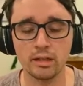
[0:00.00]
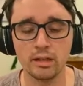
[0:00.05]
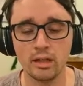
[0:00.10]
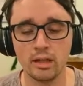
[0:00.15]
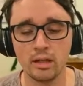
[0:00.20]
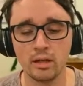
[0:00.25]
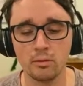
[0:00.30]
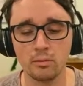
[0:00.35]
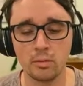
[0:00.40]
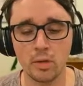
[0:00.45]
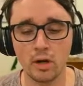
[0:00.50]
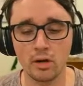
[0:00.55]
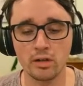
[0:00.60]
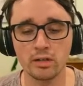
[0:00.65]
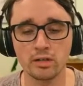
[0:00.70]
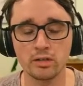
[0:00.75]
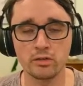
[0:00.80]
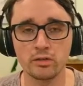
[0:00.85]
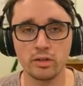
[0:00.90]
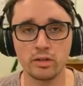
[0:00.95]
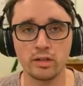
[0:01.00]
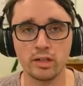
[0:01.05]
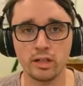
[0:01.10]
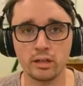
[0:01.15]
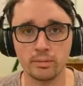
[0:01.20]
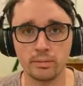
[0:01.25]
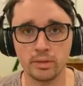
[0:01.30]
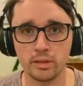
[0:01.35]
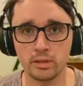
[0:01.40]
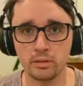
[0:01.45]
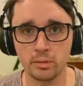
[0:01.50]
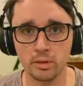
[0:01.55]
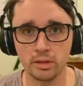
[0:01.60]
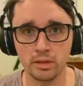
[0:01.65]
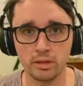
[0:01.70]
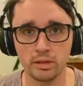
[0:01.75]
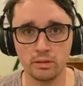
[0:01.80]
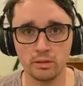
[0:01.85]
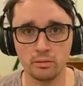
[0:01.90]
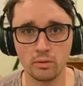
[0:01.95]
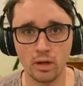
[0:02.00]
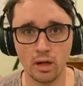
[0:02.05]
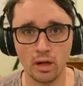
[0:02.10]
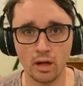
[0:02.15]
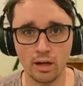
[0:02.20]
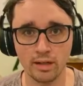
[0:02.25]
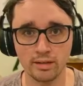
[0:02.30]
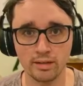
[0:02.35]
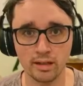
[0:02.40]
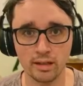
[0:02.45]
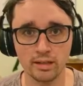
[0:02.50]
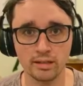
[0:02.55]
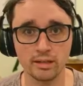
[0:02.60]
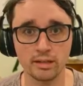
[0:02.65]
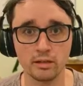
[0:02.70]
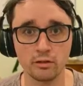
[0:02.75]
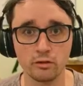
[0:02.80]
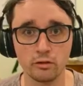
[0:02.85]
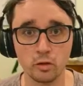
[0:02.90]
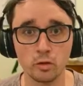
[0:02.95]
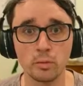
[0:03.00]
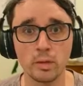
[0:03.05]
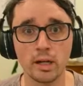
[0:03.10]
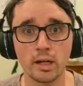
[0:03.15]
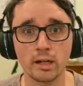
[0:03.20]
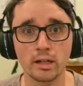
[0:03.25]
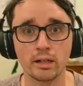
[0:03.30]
Mahrez is very happy to be isolating a fullback